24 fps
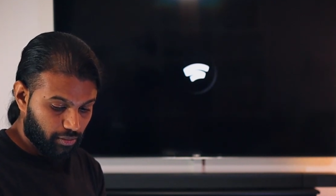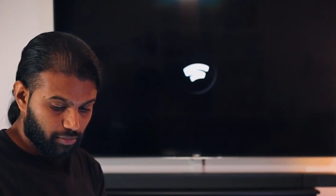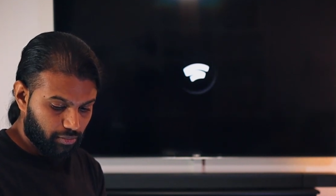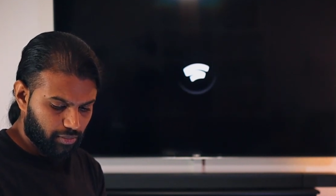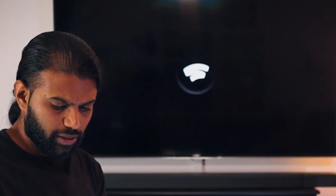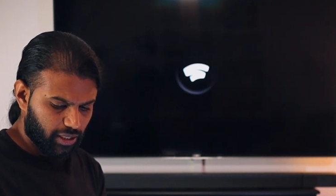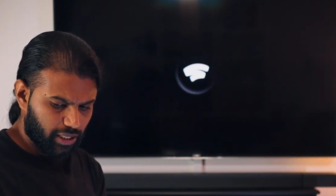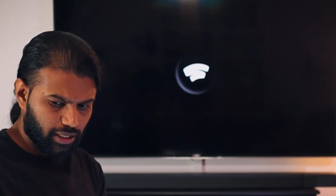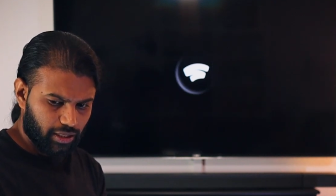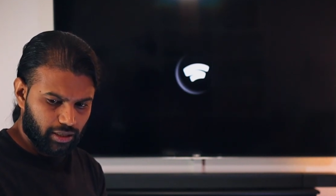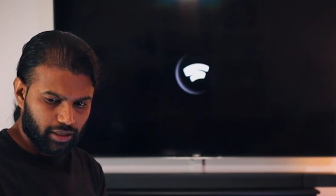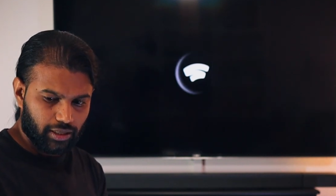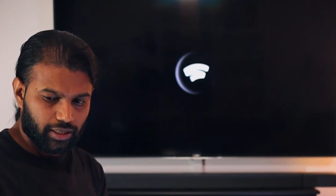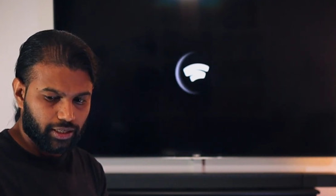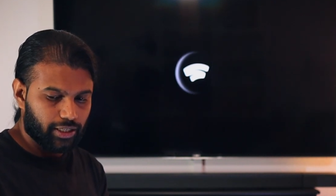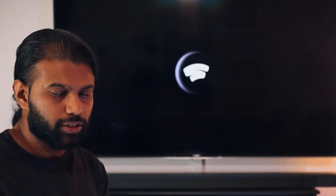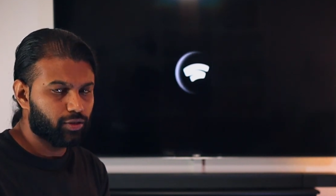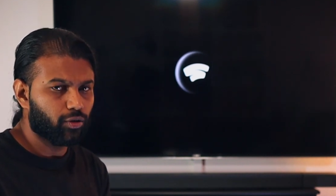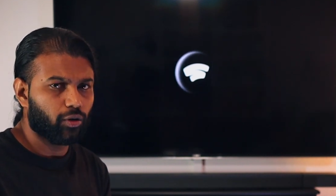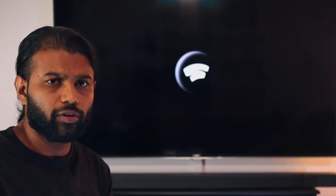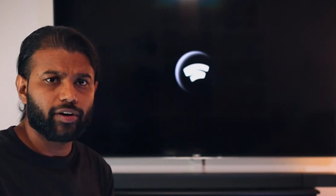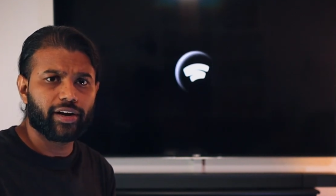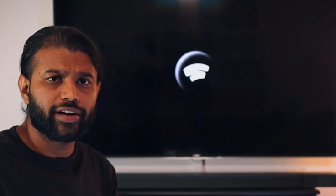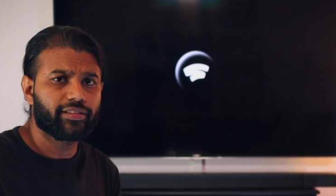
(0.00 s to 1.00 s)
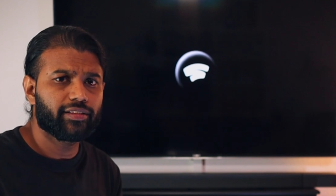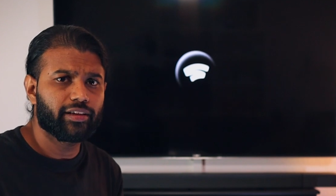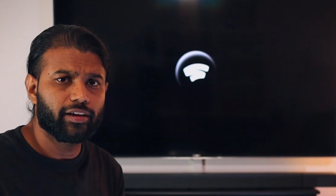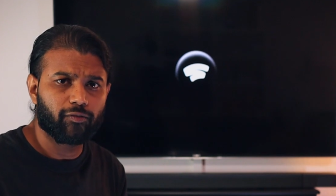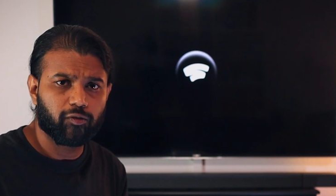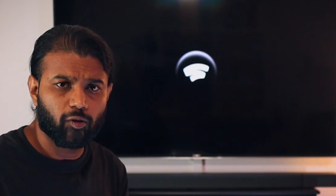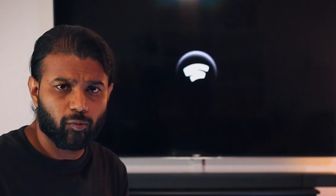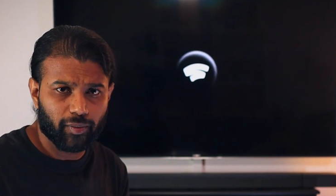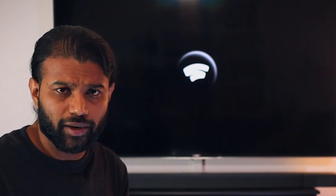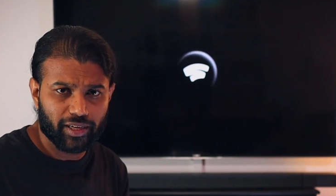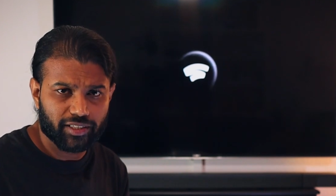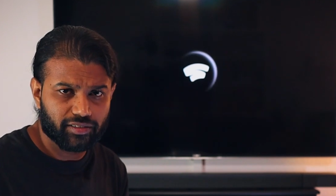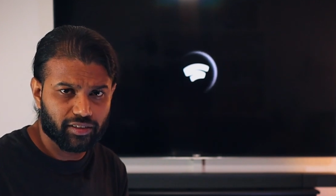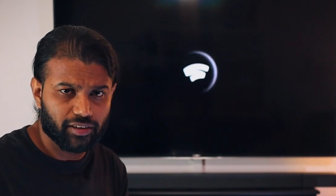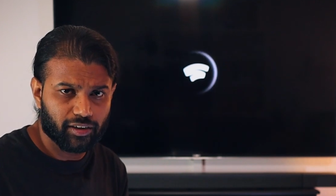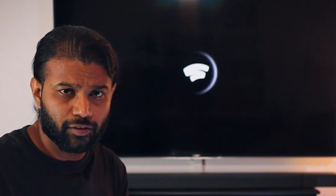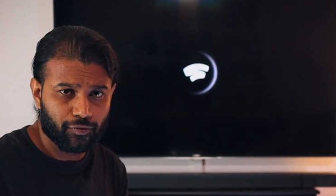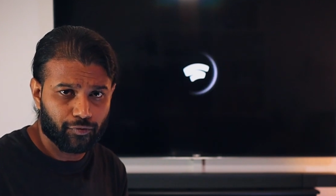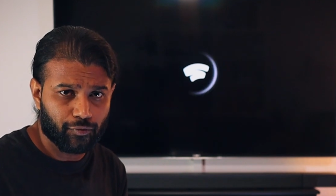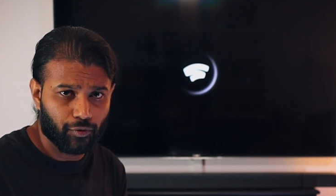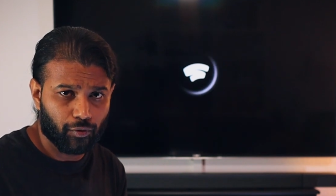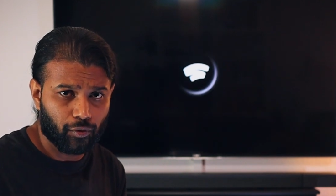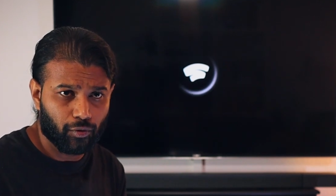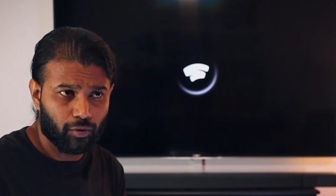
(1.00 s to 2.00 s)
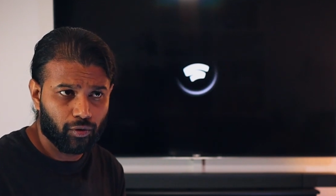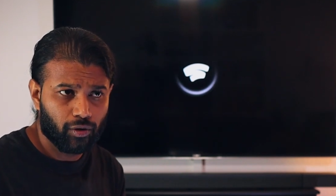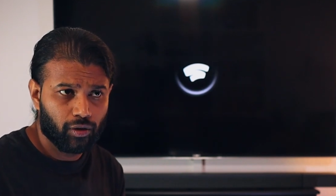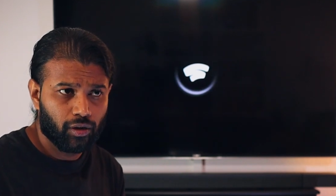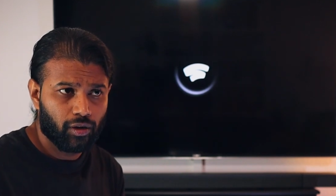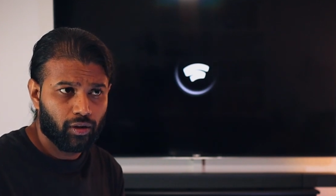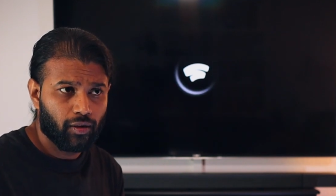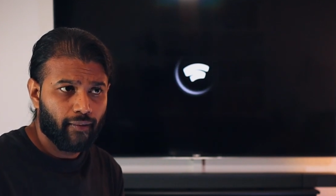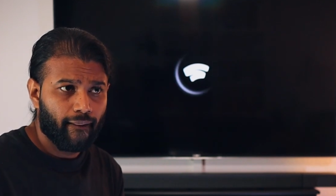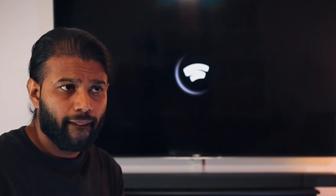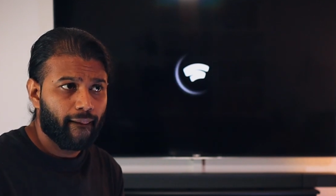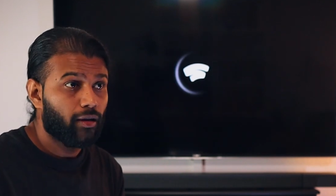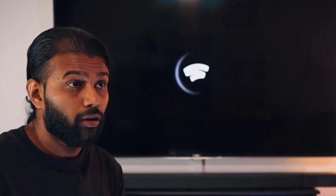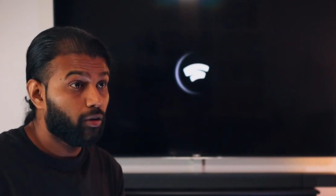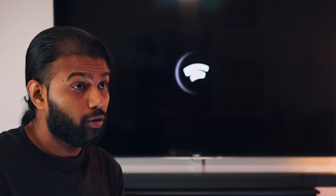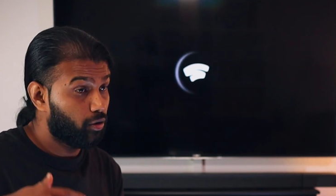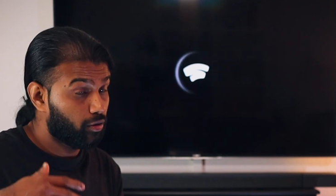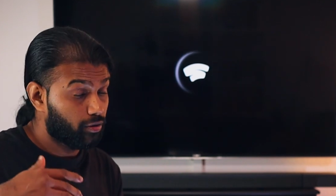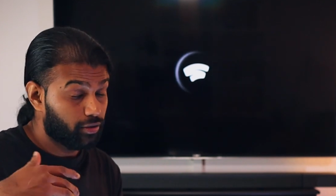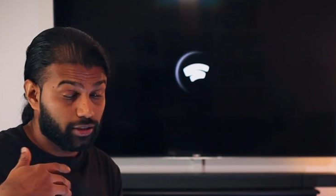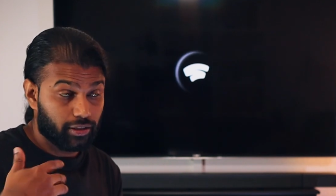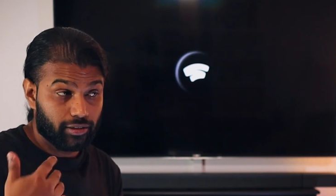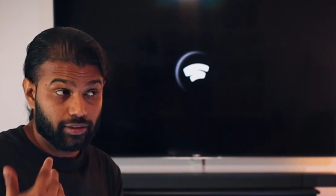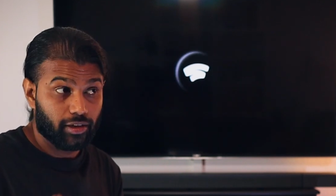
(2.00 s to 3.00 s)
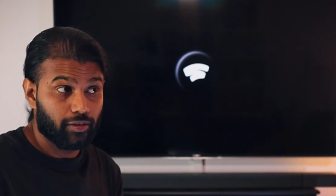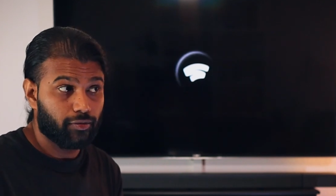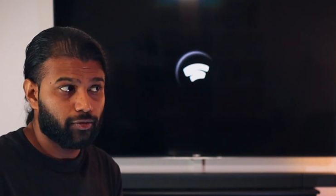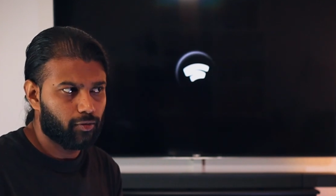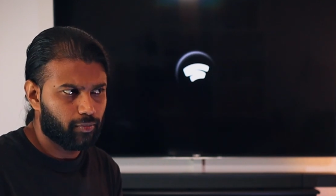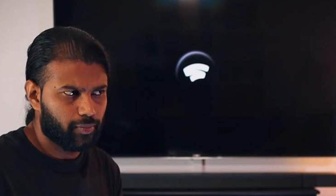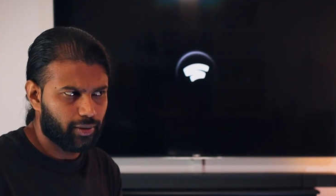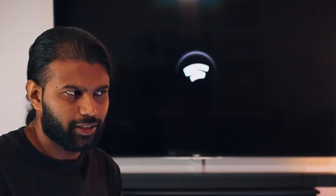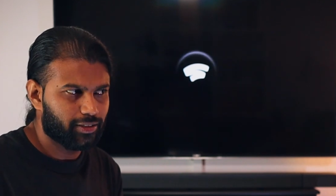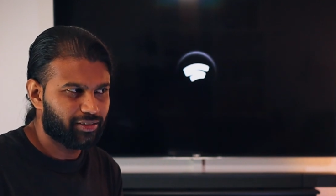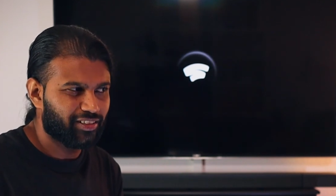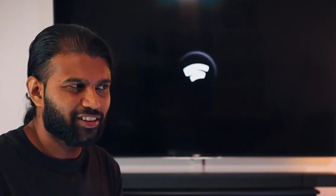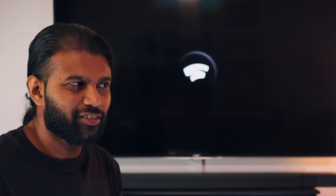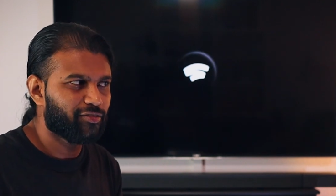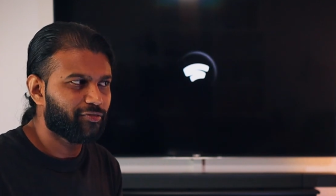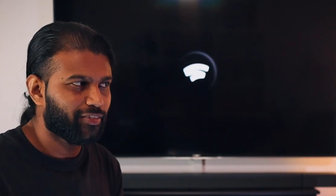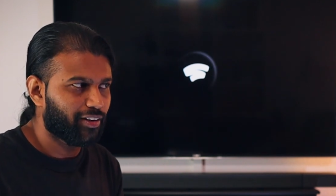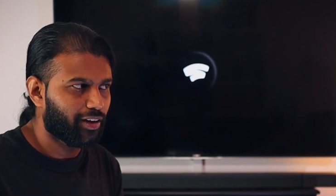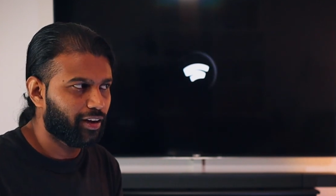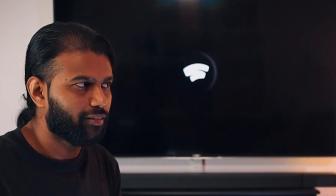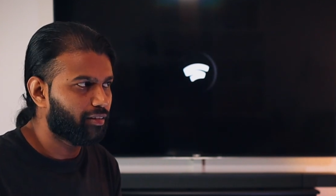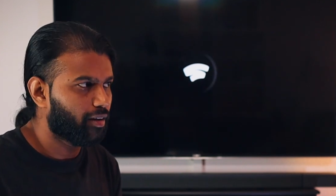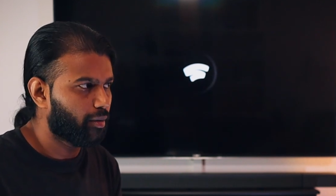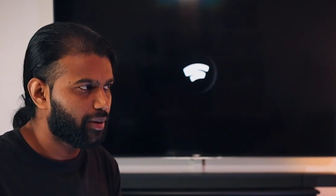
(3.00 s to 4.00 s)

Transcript: meaning it's already there for PlayStation 4, already there for PlayStation 5.